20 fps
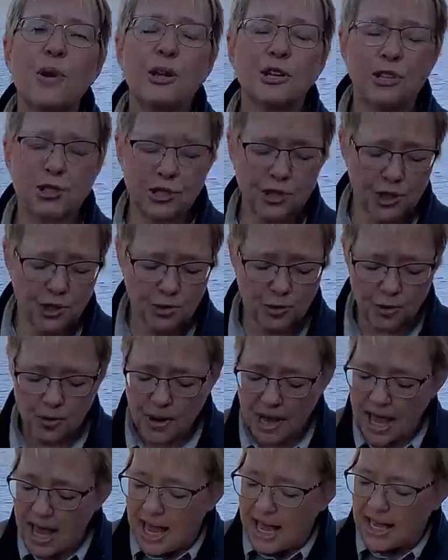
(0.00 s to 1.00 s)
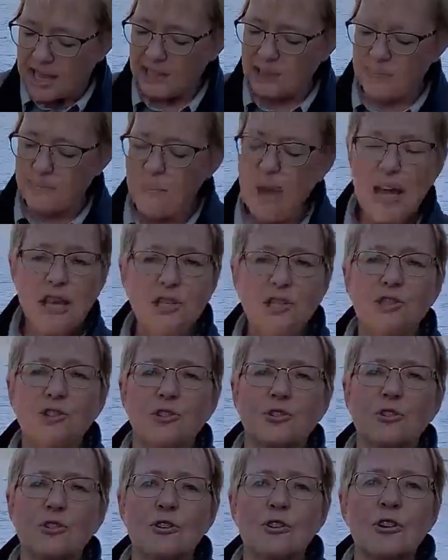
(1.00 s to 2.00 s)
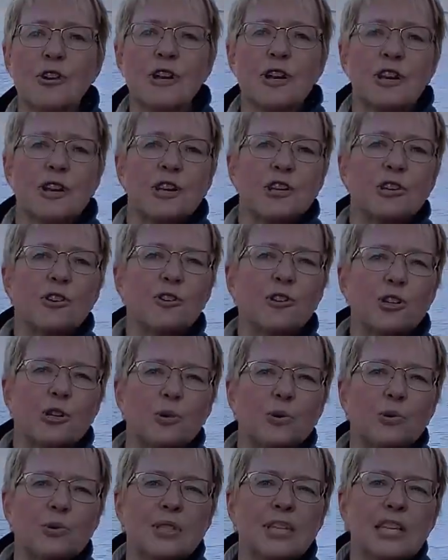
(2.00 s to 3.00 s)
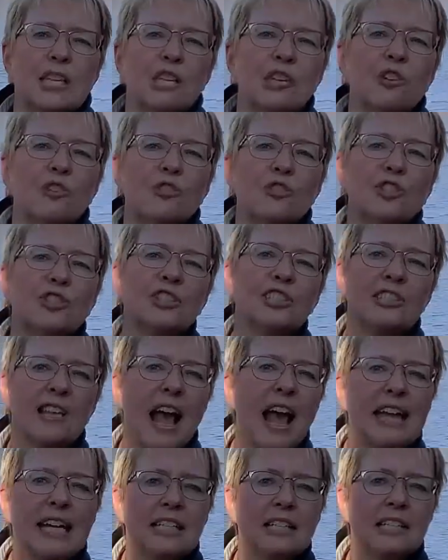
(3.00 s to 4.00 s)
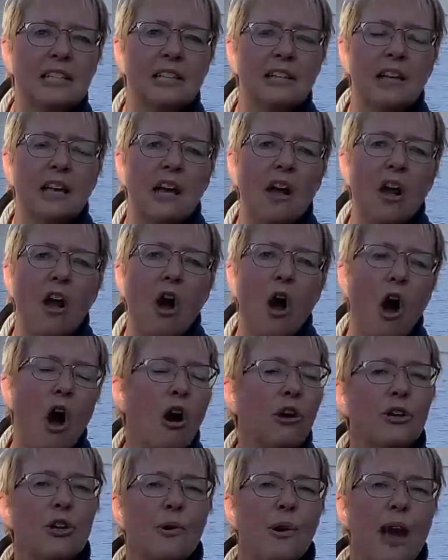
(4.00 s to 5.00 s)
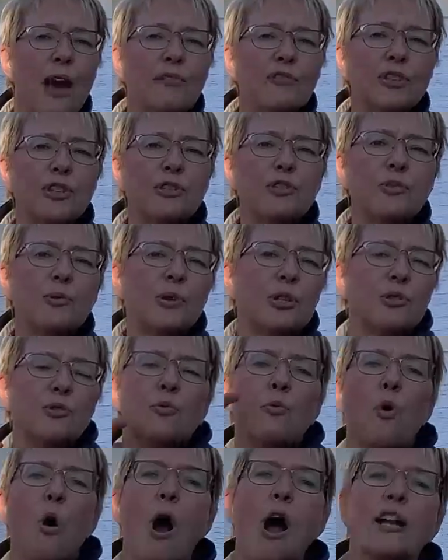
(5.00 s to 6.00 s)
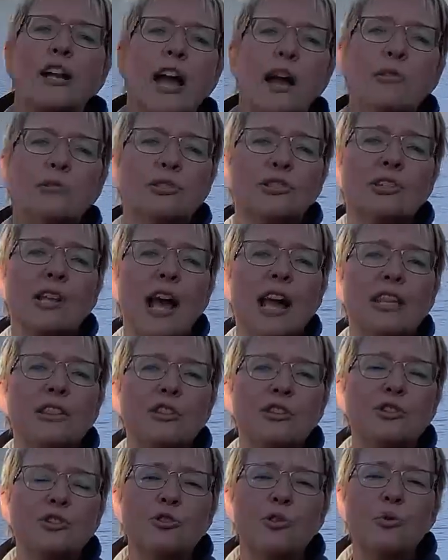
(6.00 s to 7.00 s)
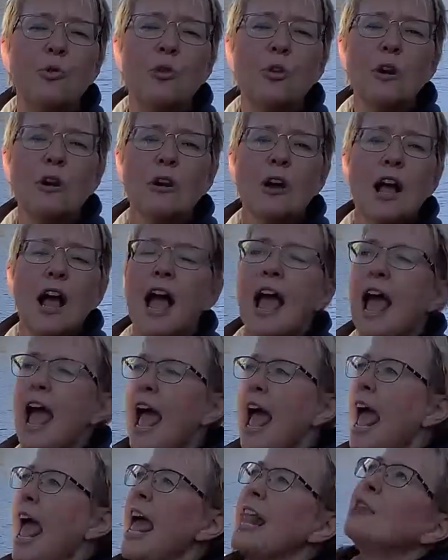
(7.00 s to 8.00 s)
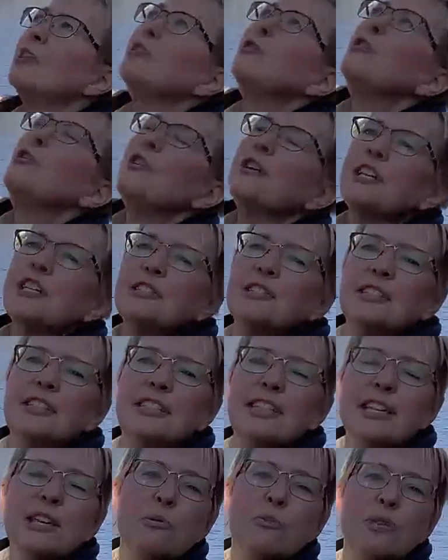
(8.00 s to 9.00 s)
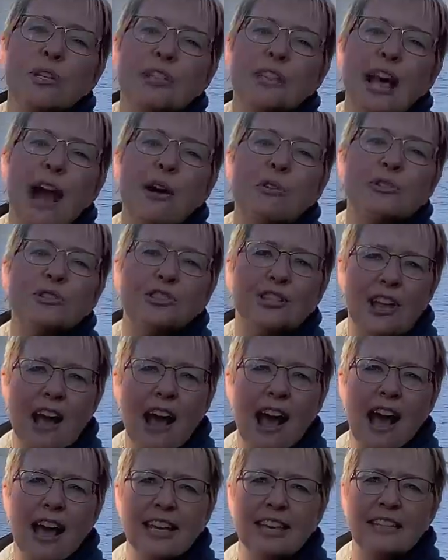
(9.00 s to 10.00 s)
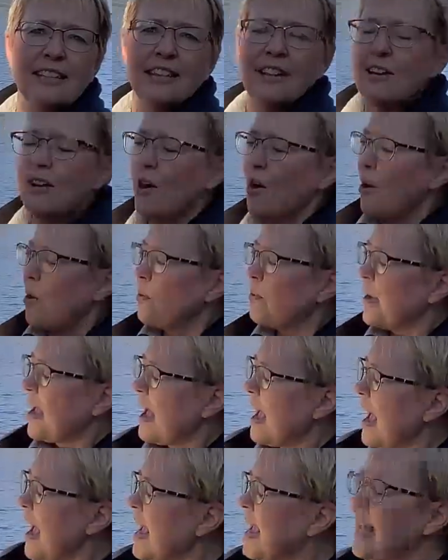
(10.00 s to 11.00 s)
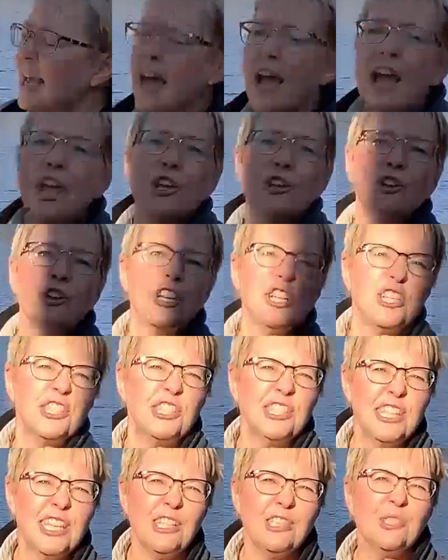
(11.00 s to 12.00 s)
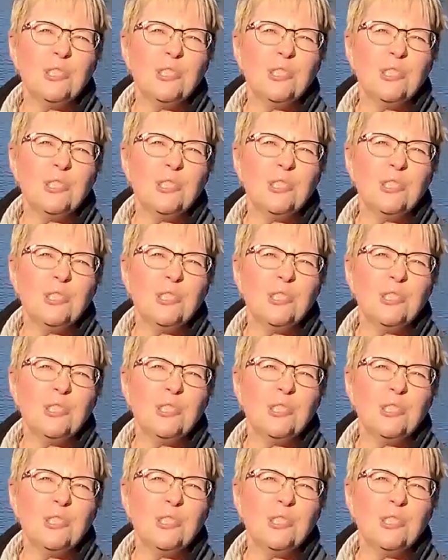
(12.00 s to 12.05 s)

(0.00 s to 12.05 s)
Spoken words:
want to do is make sure you're using your sight. All you have to do is walk outside the door and look and see what's outside, okay? You're gonna see